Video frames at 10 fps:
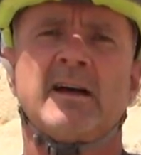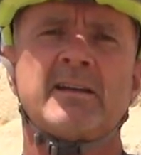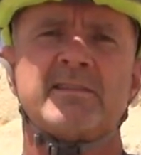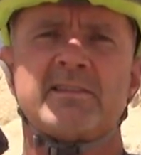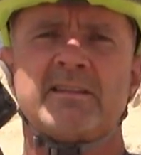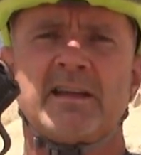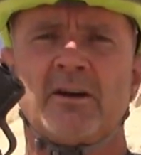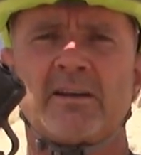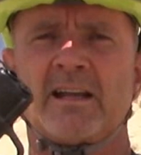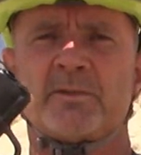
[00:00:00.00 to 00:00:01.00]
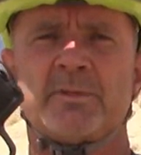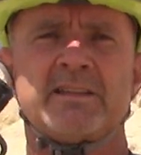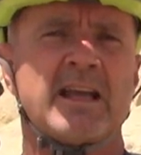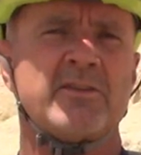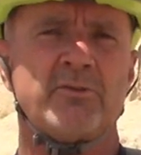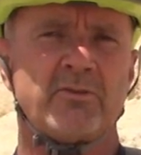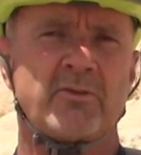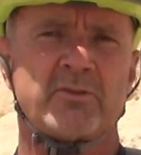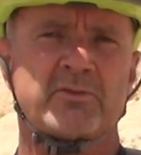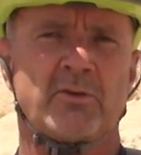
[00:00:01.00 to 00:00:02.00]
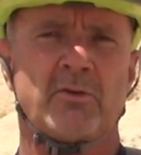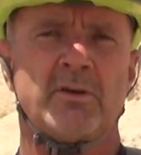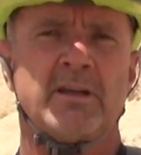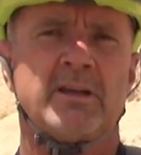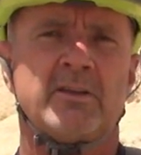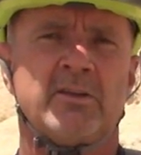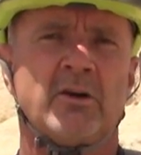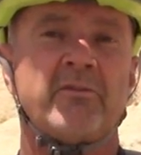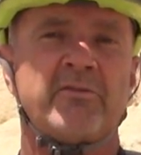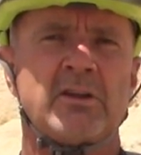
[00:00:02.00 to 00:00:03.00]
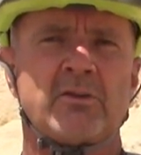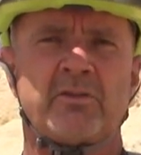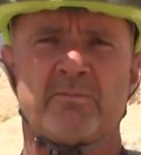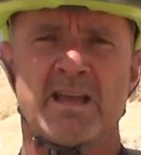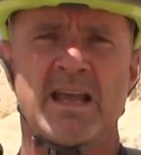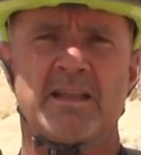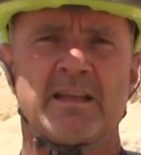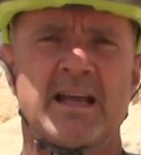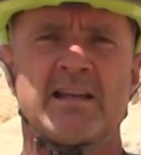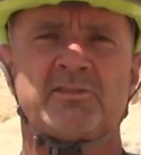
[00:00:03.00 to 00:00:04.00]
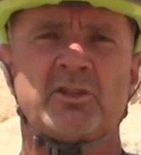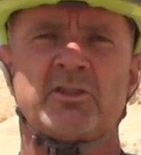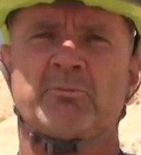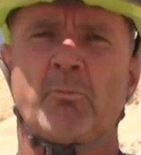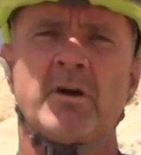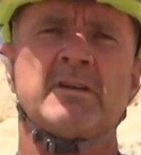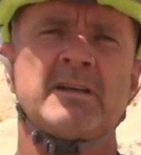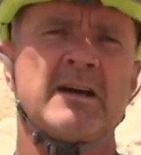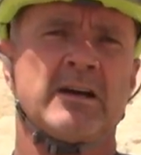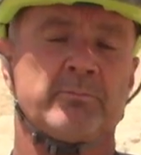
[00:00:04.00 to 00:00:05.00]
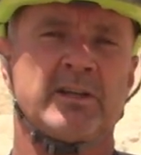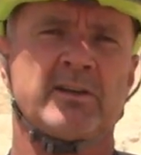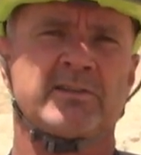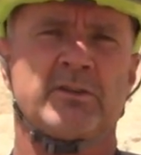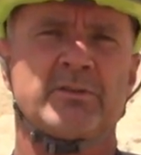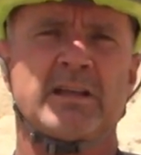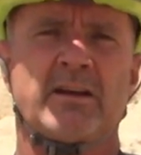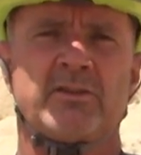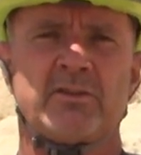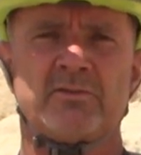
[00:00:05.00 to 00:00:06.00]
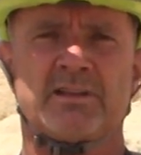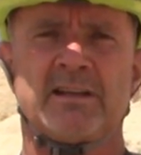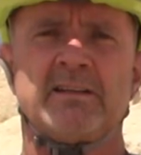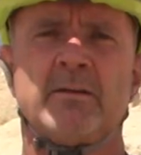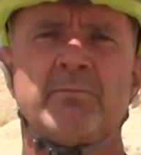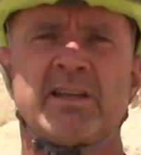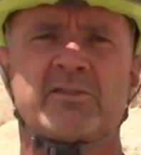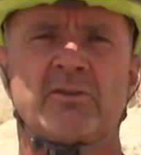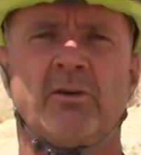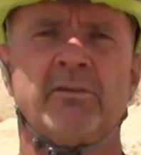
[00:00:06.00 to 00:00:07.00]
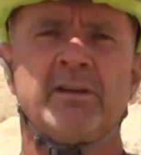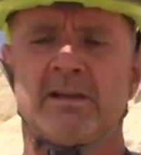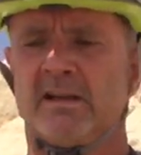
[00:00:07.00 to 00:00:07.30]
I can see the Hellcat as being that universal, you know, fear the man that has just one gun because he knows how to use it, pistol.